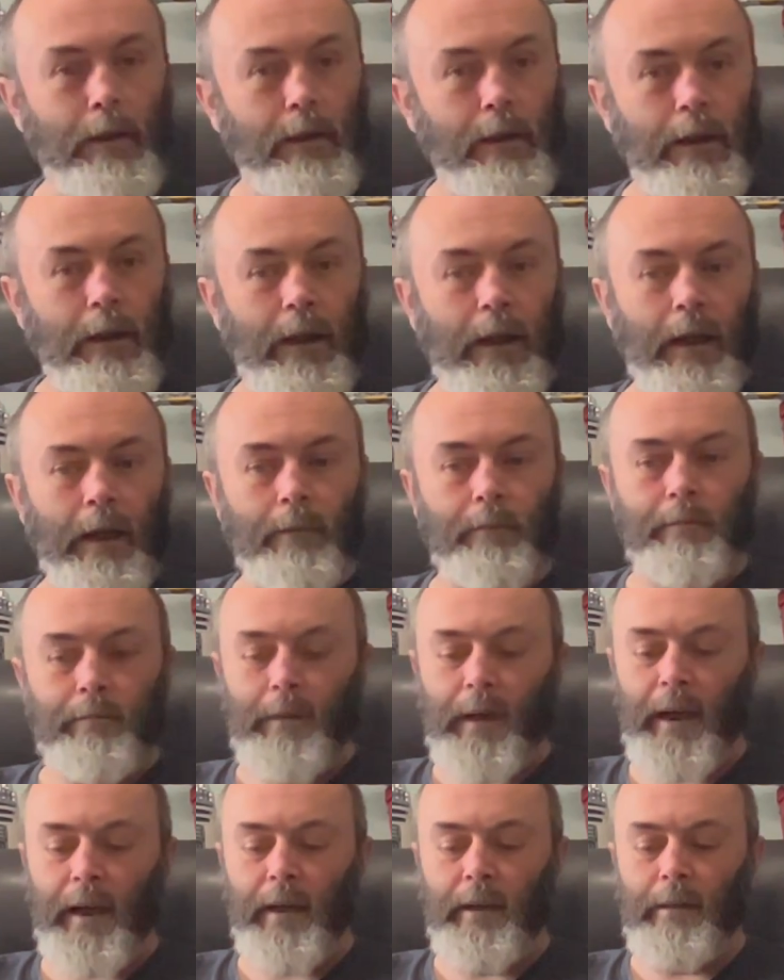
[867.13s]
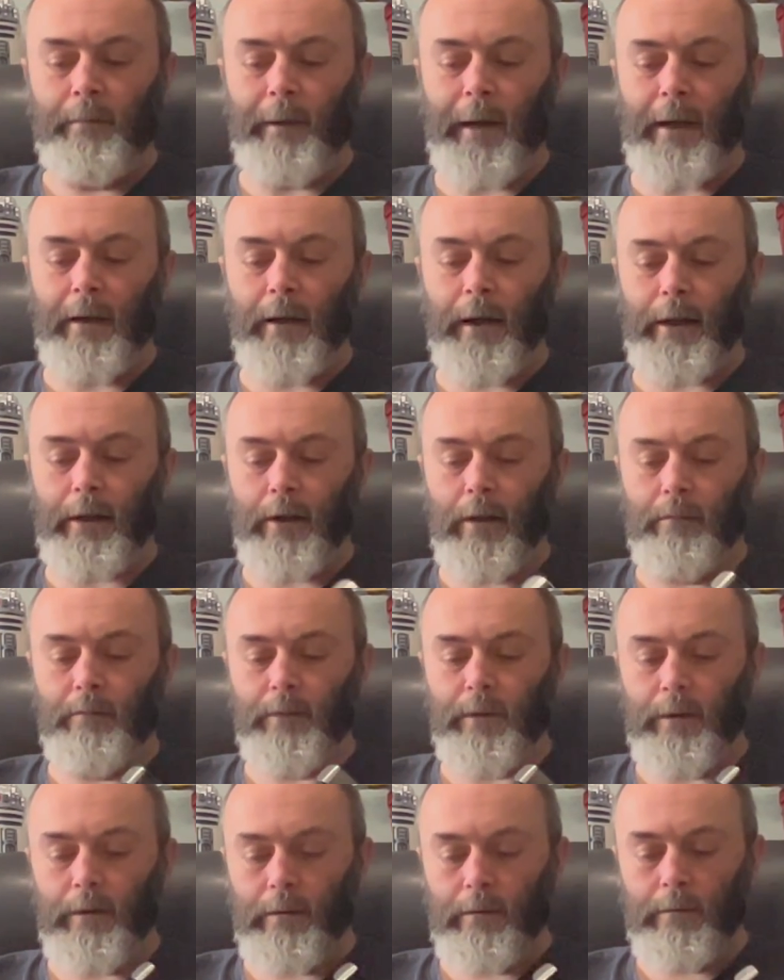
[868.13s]
Hitting the bell icon
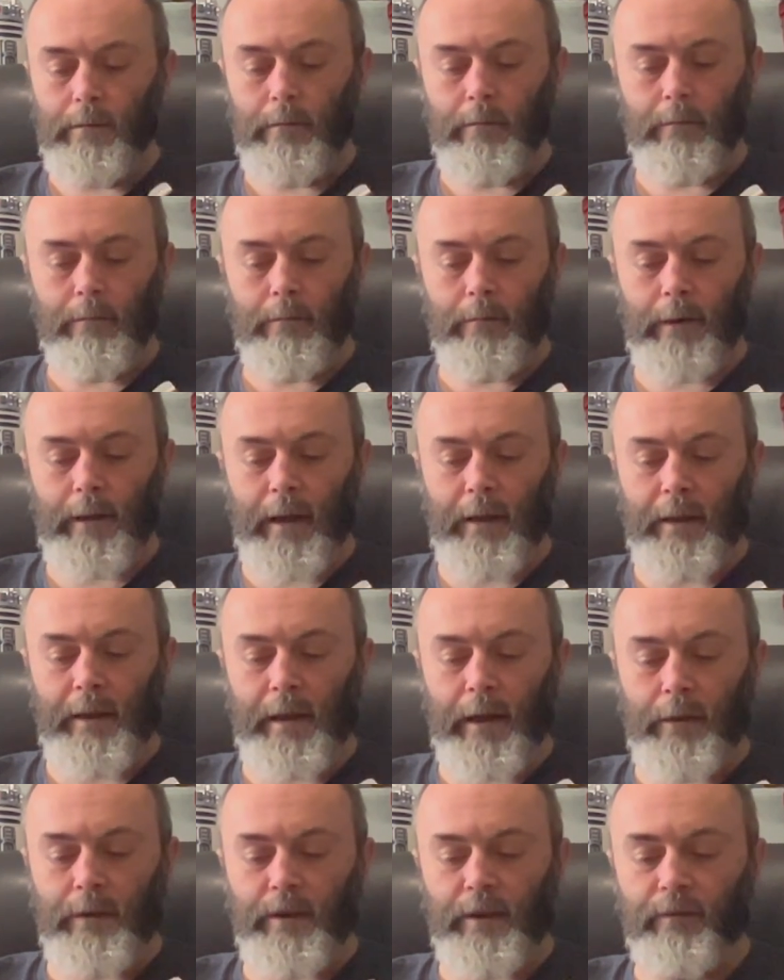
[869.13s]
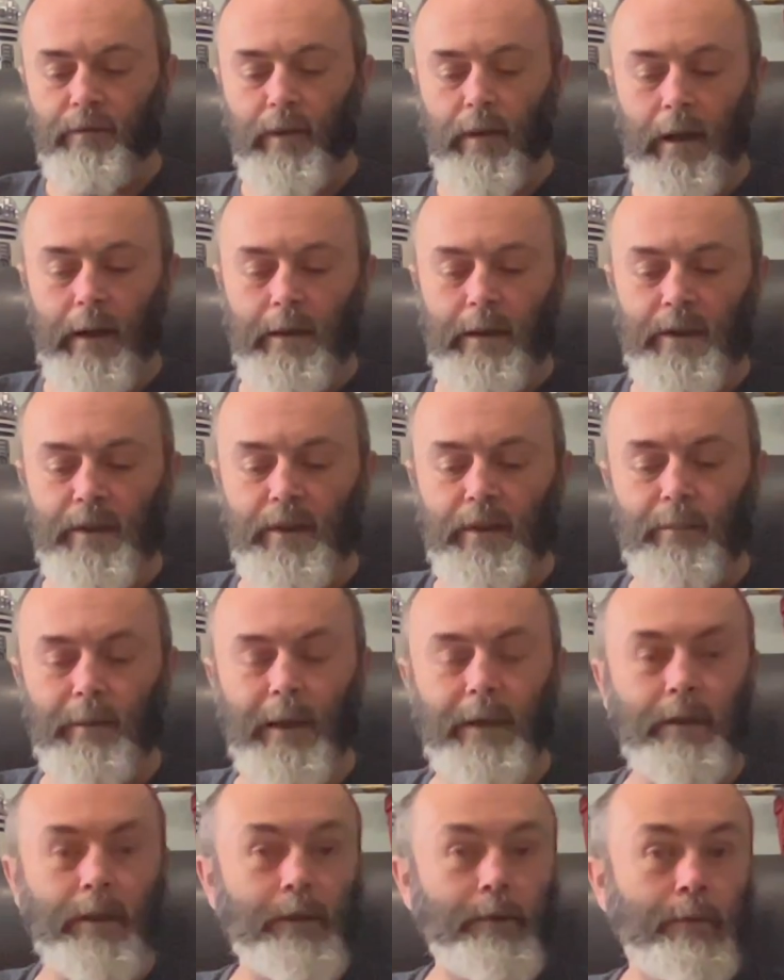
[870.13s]
will get you notified as to
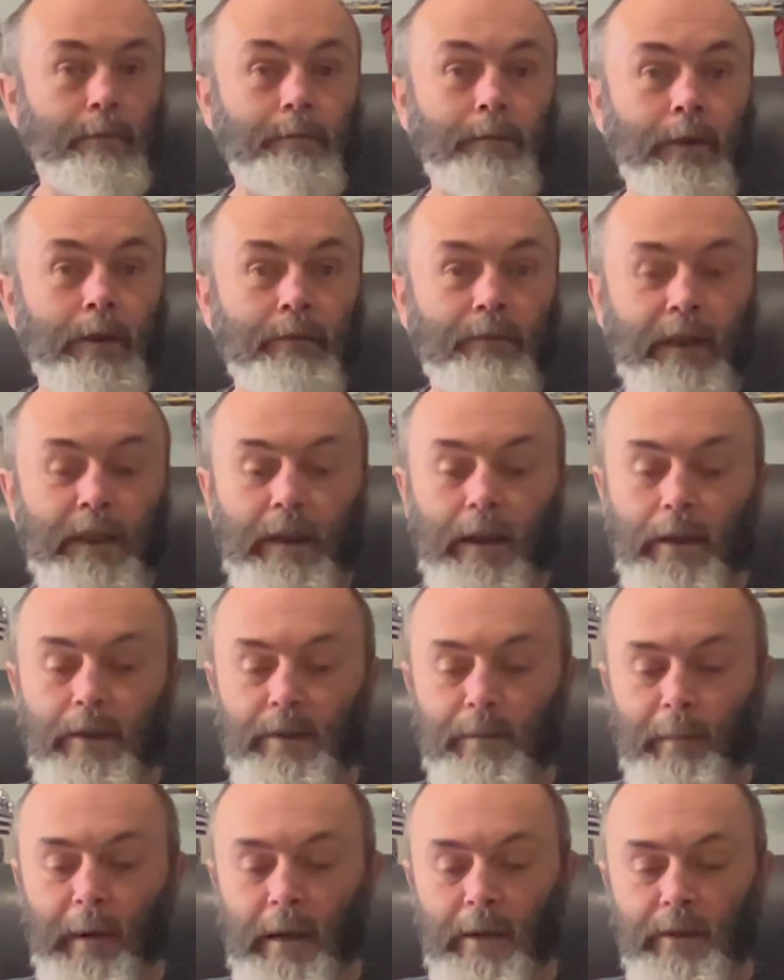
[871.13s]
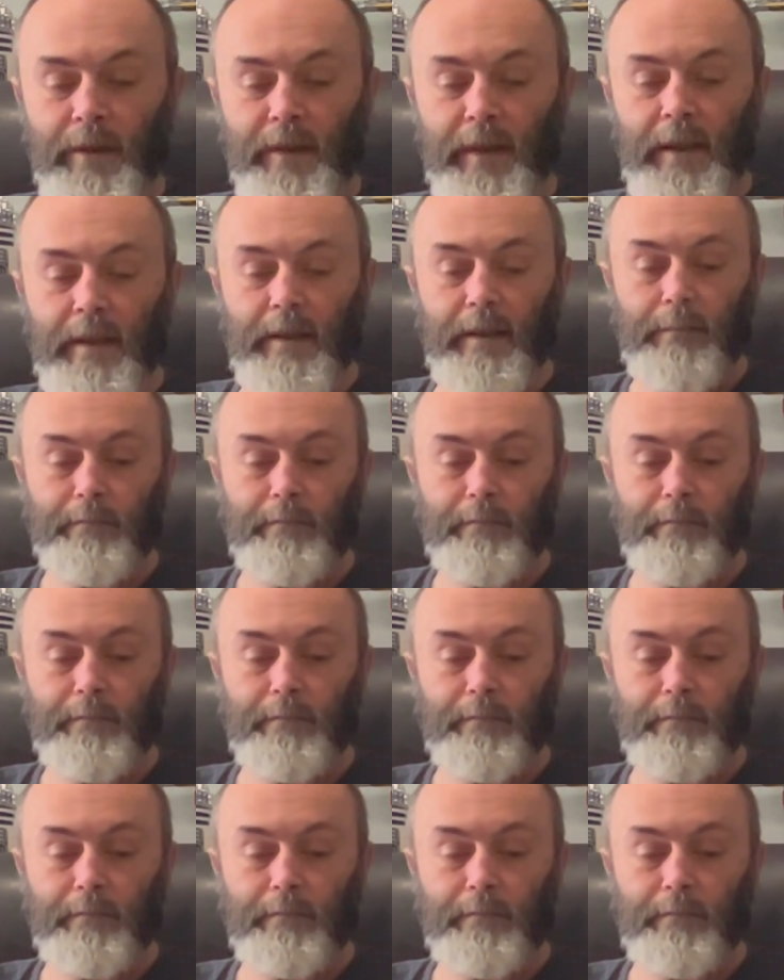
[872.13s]
when new videos are posted.